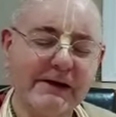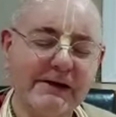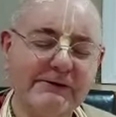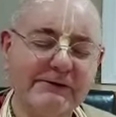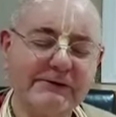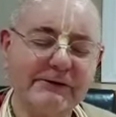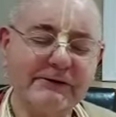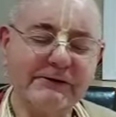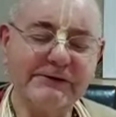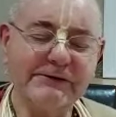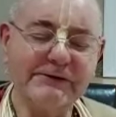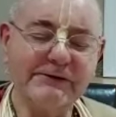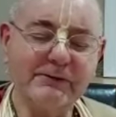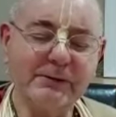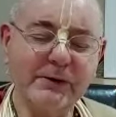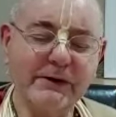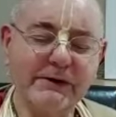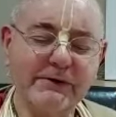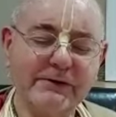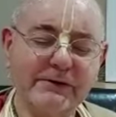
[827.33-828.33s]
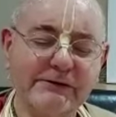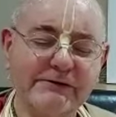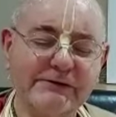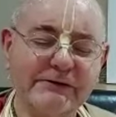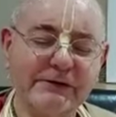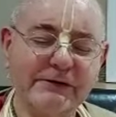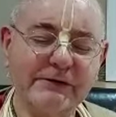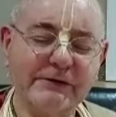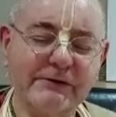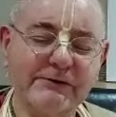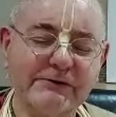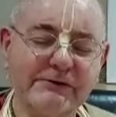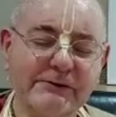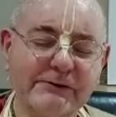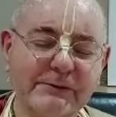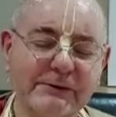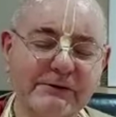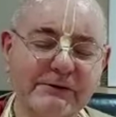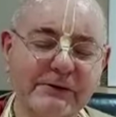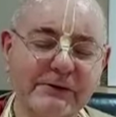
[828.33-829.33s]
So this is when Krishna goes to
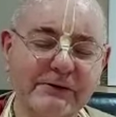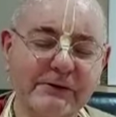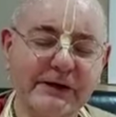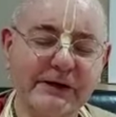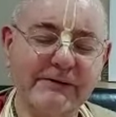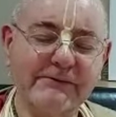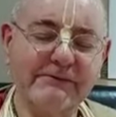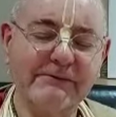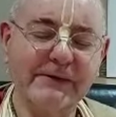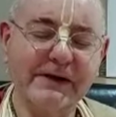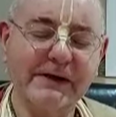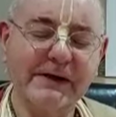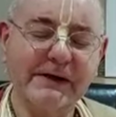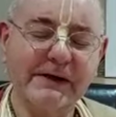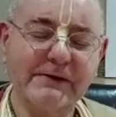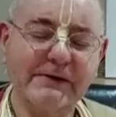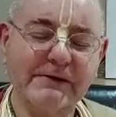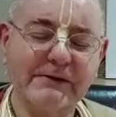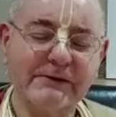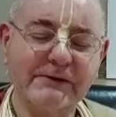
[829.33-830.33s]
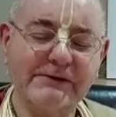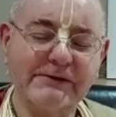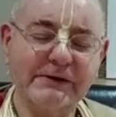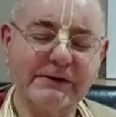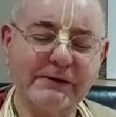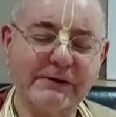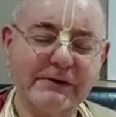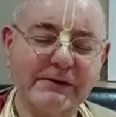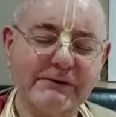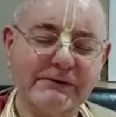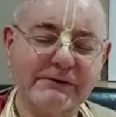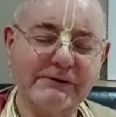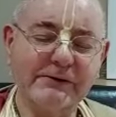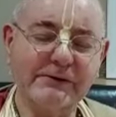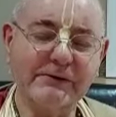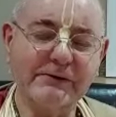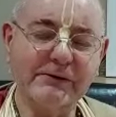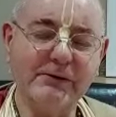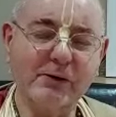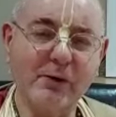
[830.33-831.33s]
Mathura. Krishna goes
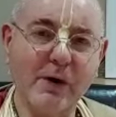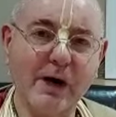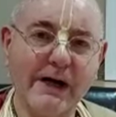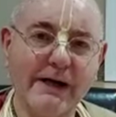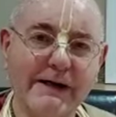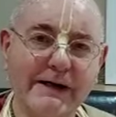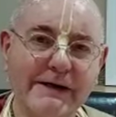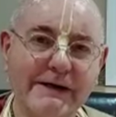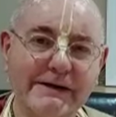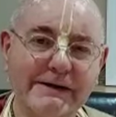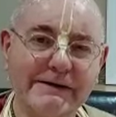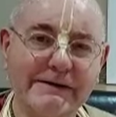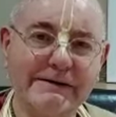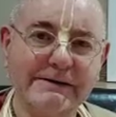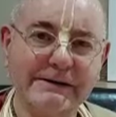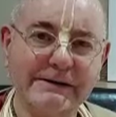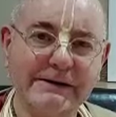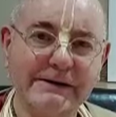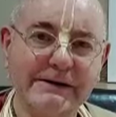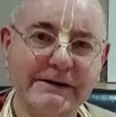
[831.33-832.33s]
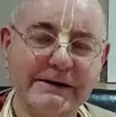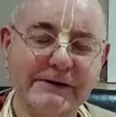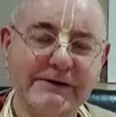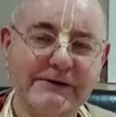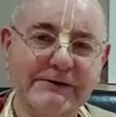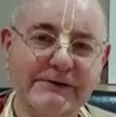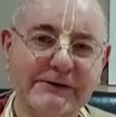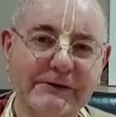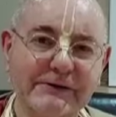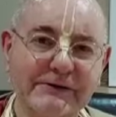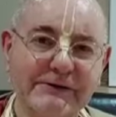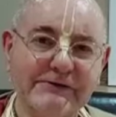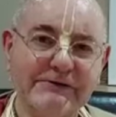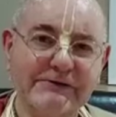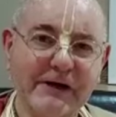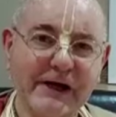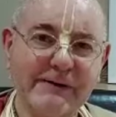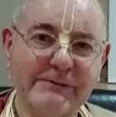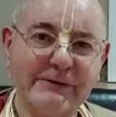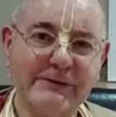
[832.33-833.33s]
to Dwarka. So this
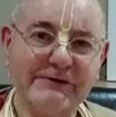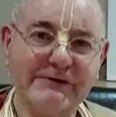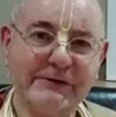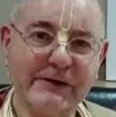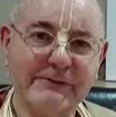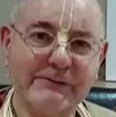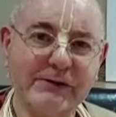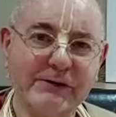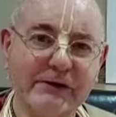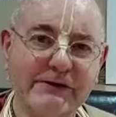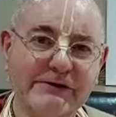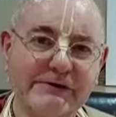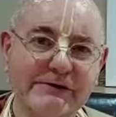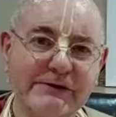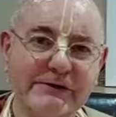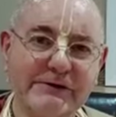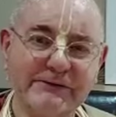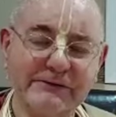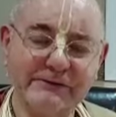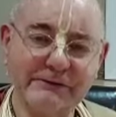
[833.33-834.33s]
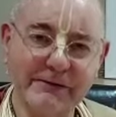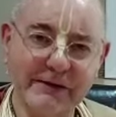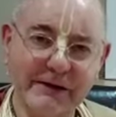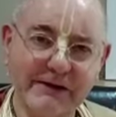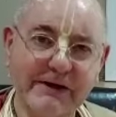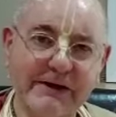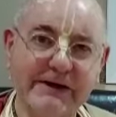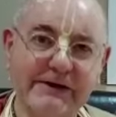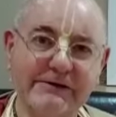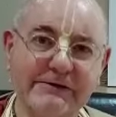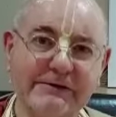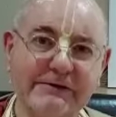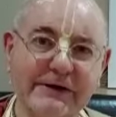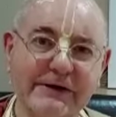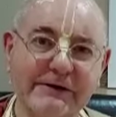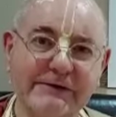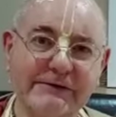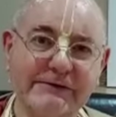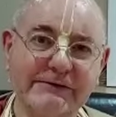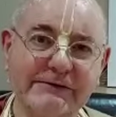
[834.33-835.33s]
type of separation is very
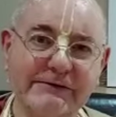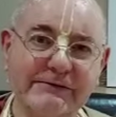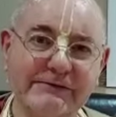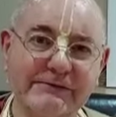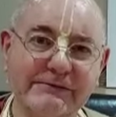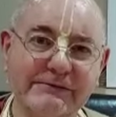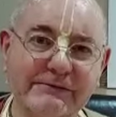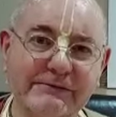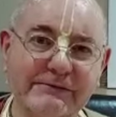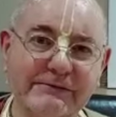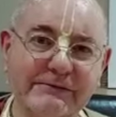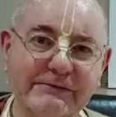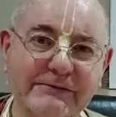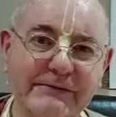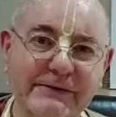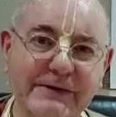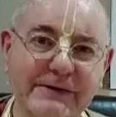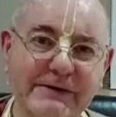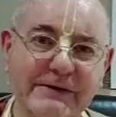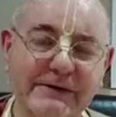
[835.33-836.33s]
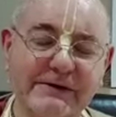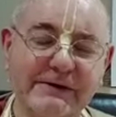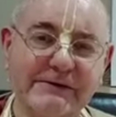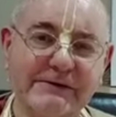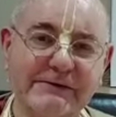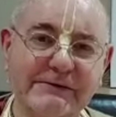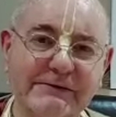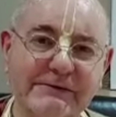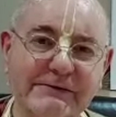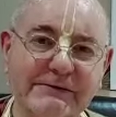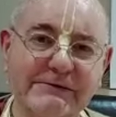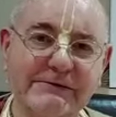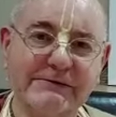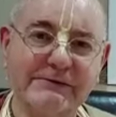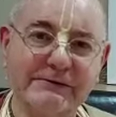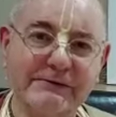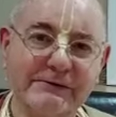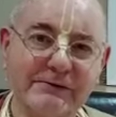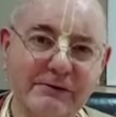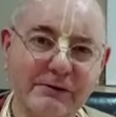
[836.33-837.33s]
intense. So
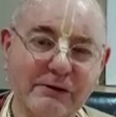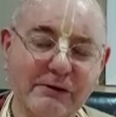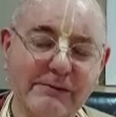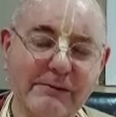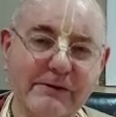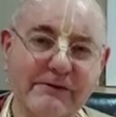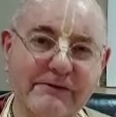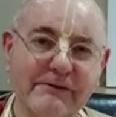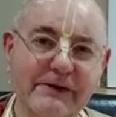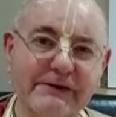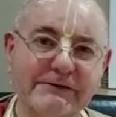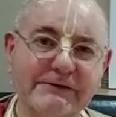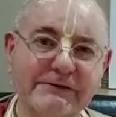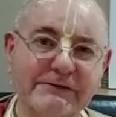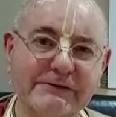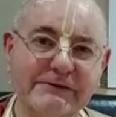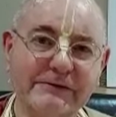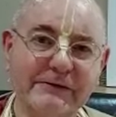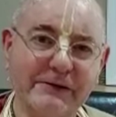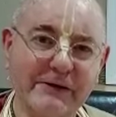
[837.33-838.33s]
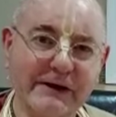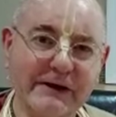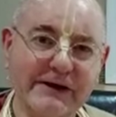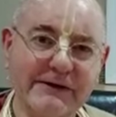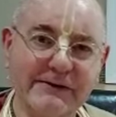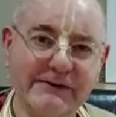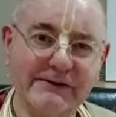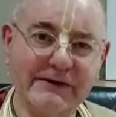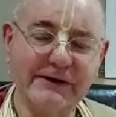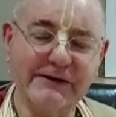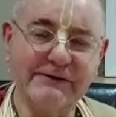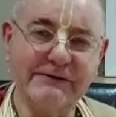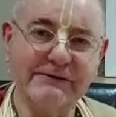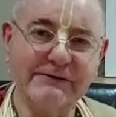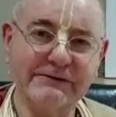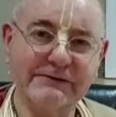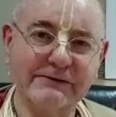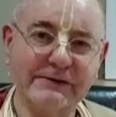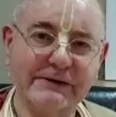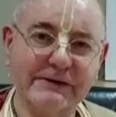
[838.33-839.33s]
Sadura Pravas is very
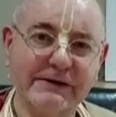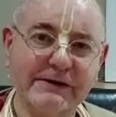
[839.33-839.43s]
intense.